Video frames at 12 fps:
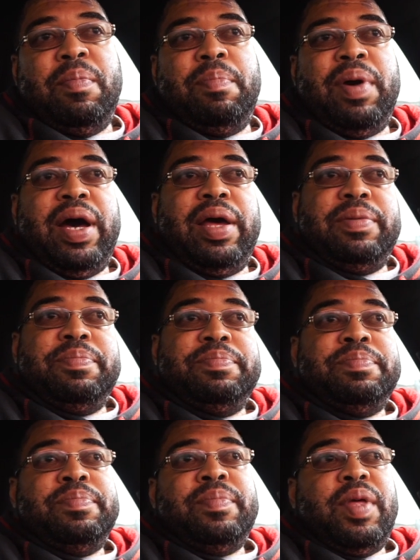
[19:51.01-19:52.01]
But
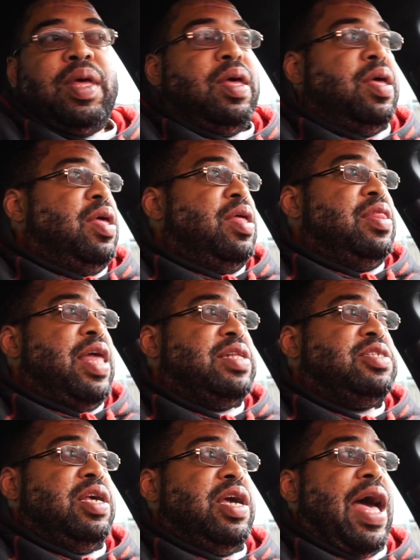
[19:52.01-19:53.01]

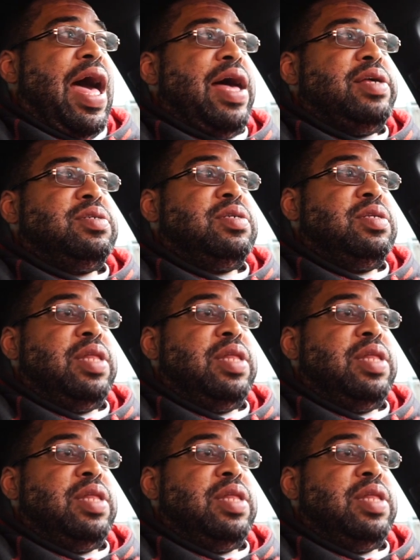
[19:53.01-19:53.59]
that's it, guys.